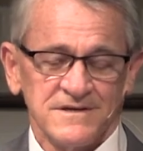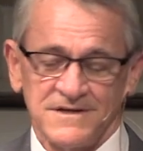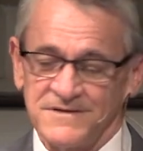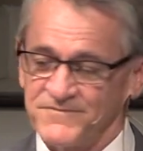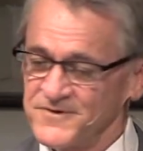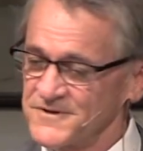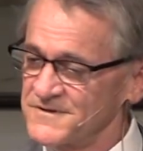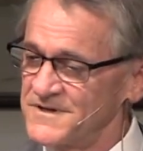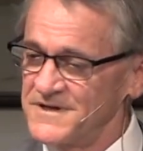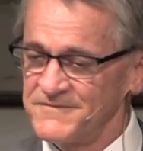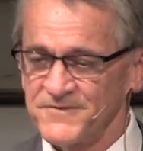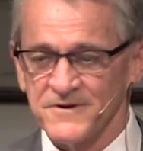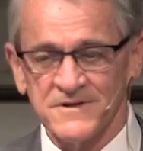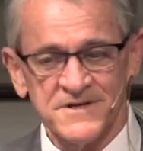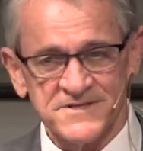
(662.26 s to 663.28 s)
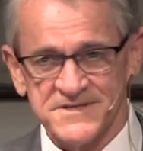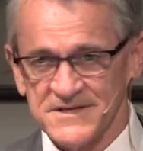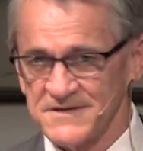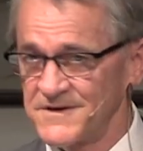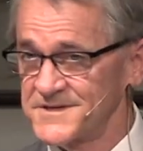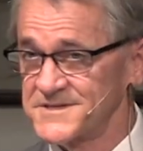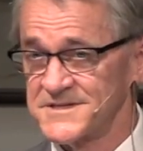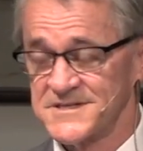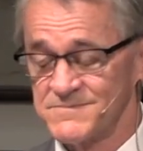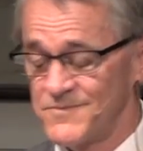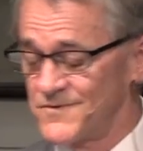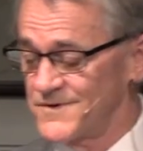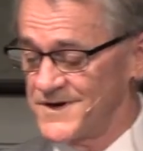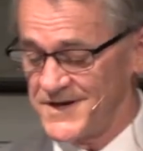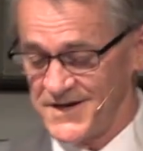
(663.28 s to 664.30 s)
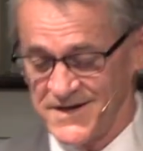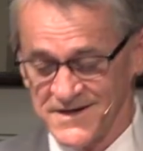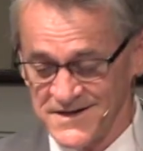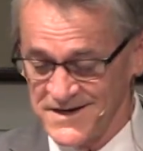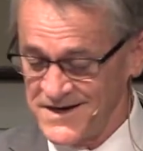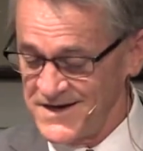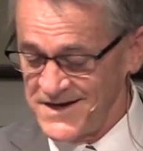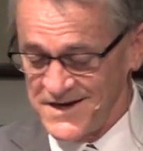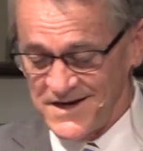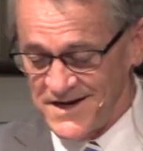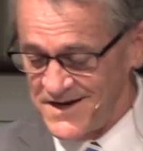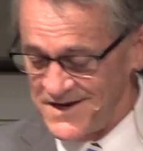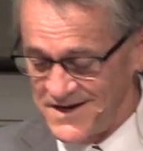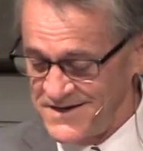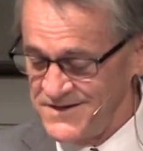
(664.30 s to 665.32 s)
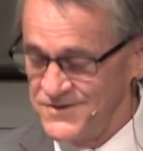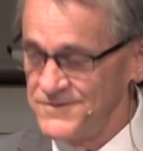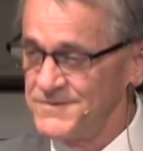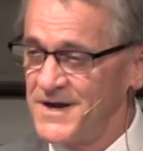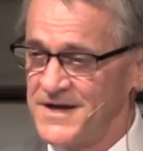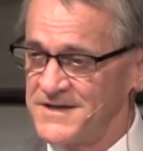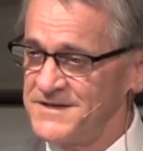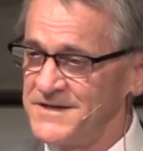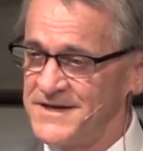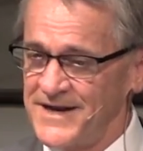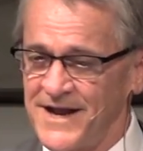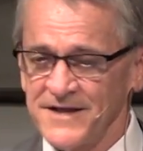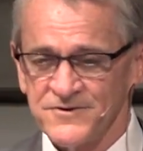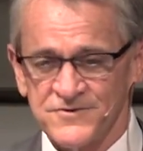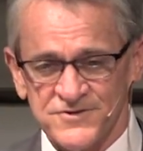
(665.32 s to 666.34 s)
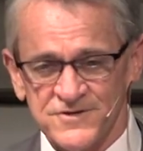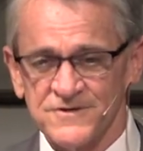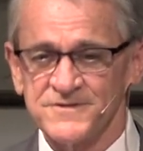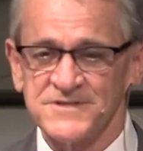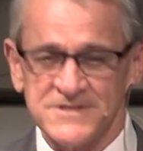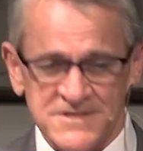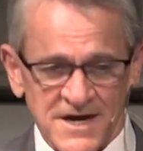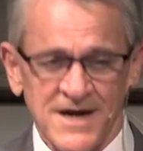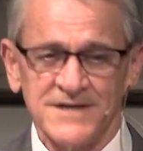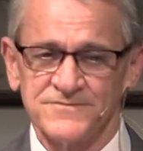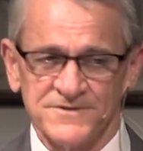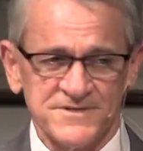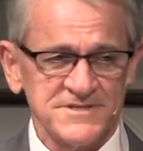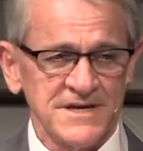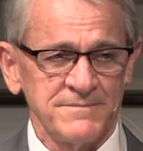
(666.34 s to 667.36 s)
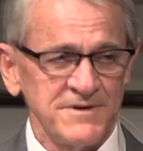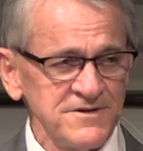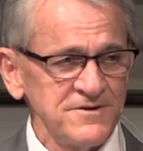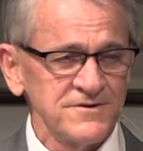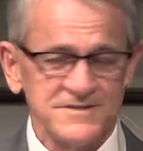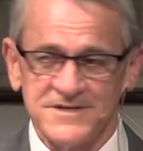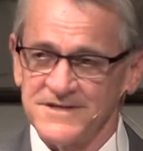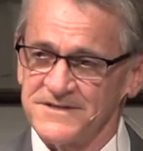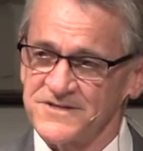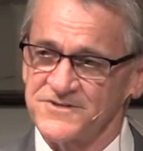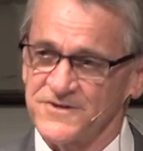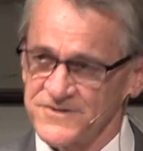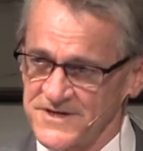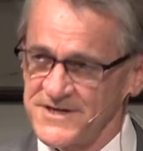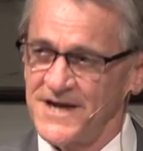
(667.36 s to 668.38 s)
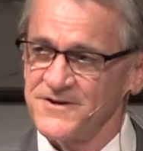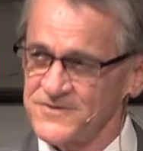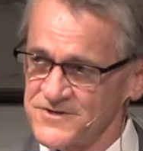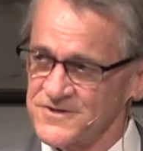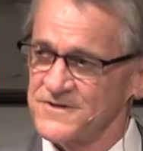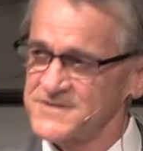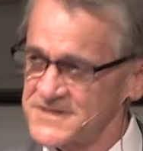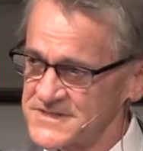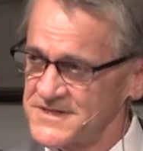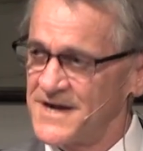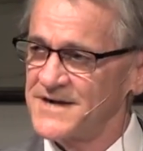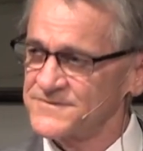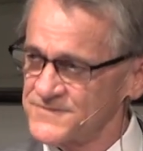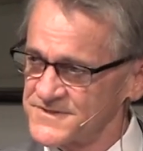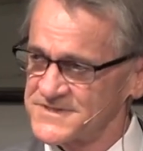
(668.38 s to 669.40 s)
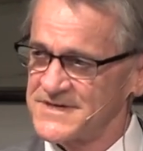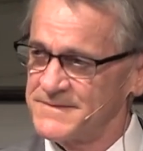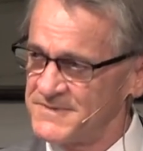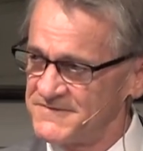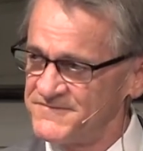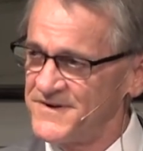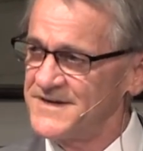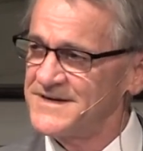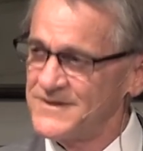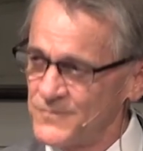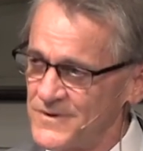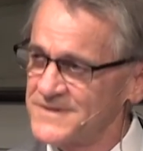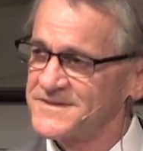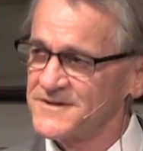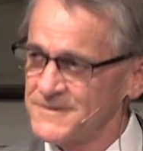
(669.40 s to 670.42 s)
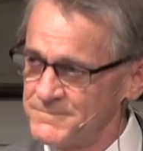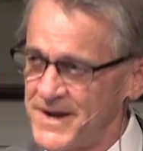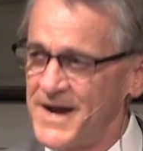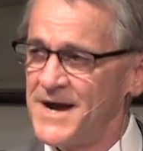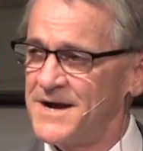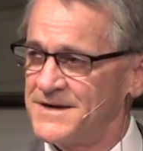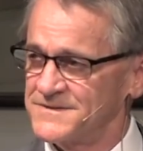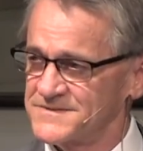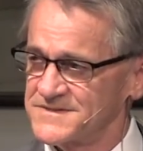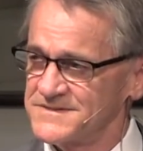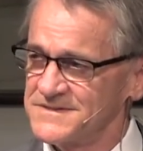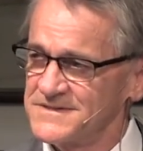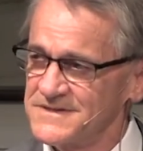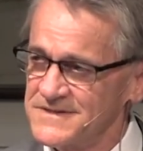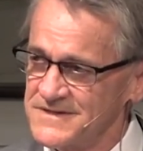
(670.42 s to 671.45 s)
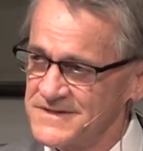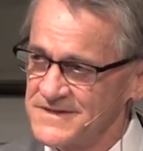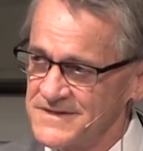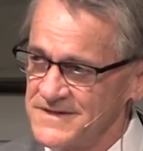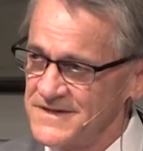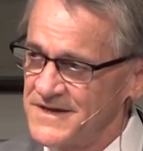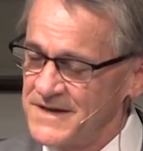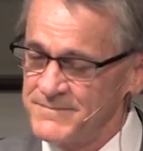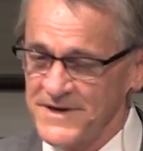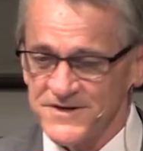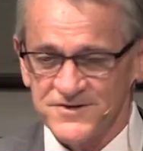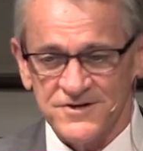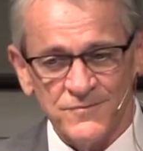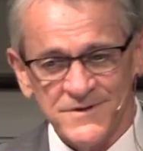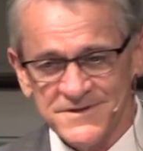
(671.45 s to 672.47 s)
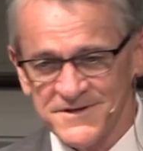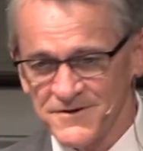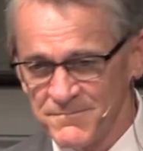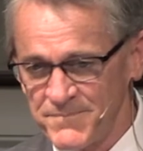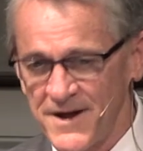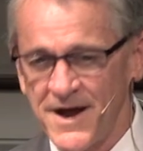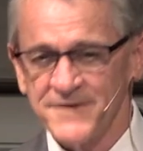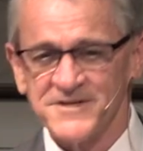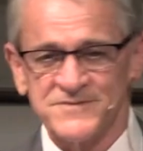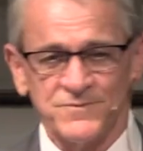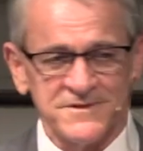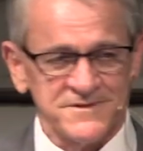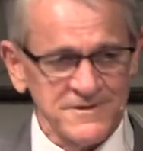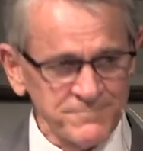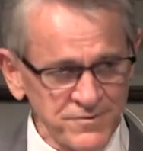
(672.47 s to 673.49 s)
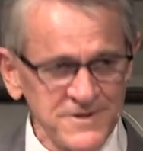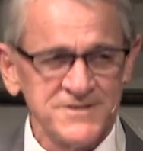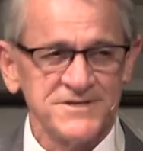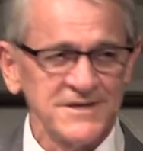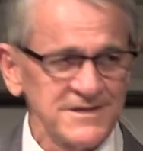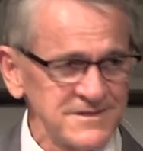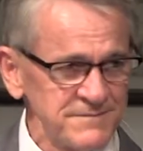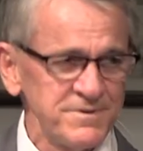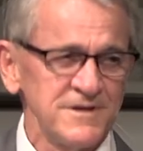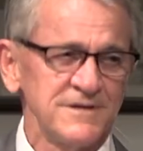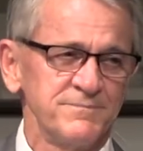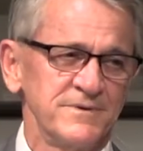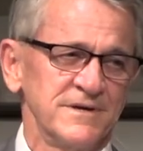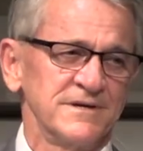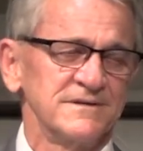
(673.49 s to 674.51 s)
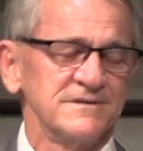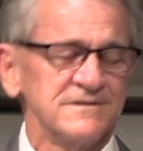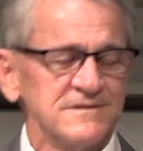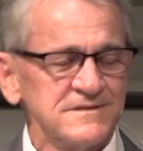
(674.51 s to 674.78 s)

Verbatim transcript: if you're, if you're listening to us this morning and eh, you not, get out your church's doctrinal statement, you don't attend this church, get out your church's doctrinal statement and find out what they're about. And make sure what they're about is what they're preaching in the pulpit.